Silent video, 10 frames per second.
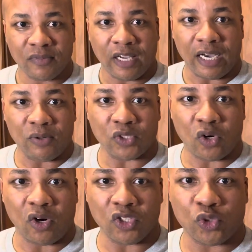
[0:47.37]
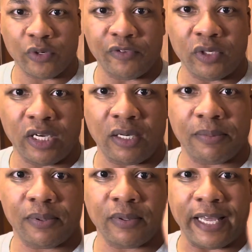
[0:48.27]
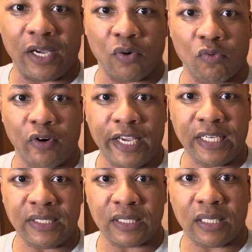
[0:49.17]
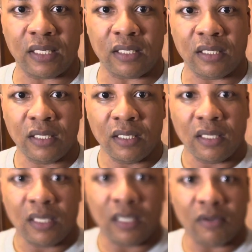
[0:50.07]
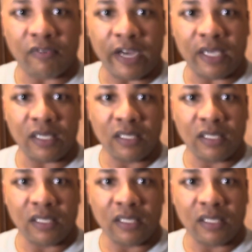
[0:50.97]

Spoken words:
How it's all shriveled up like a raisin, right?